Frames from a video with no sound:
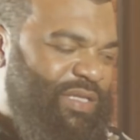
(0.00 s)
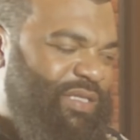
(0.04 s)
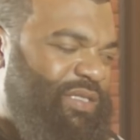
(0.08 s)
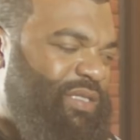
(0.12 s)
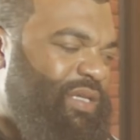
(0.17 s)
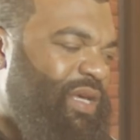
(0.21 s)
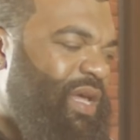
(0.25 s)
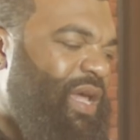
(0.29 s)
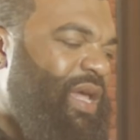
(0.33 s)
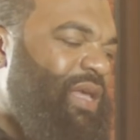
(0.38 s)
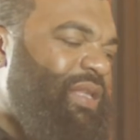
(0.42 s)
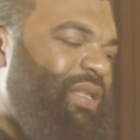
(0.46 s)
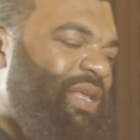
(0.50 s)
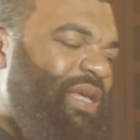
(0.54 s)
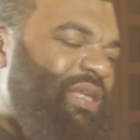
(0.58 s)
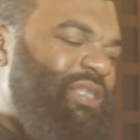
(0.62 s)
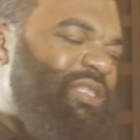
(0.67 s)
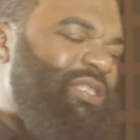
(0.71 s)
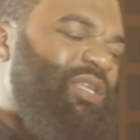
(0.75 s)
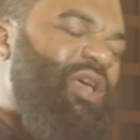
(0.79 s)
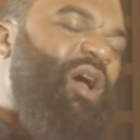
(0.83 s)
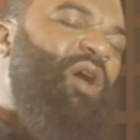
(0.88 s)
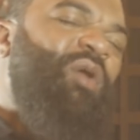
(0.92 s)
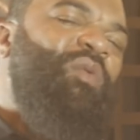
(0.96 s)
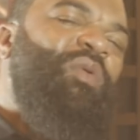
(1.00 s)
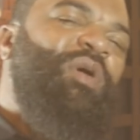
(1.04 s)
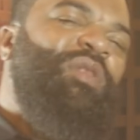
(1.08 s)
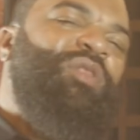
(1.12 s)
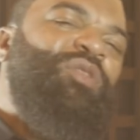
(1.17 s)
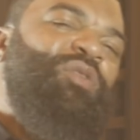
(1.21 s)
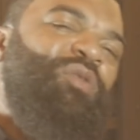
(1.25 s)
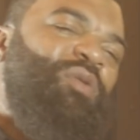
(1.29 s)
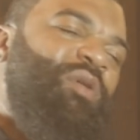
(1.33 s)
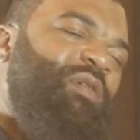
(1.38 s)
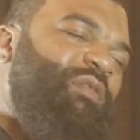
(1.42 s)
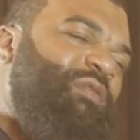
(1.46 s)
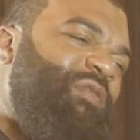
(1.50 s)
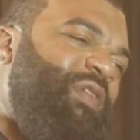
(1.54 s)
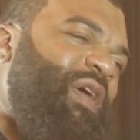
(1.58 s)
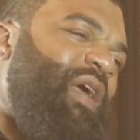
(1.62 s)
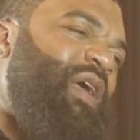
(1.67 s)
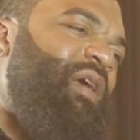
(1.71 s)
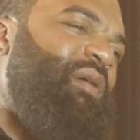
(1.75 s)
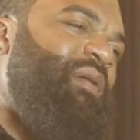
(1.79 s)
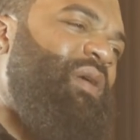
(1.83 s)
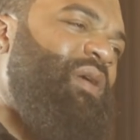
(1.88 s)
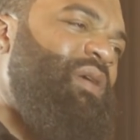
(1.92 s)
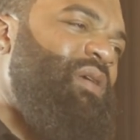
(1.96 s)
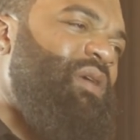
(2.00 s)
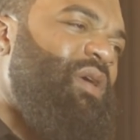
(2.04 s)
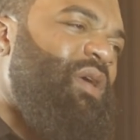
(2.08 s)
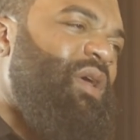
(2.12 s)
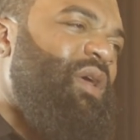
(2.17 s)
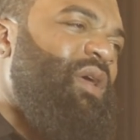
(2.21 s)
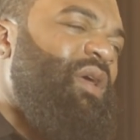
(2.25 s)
that they saw went through a very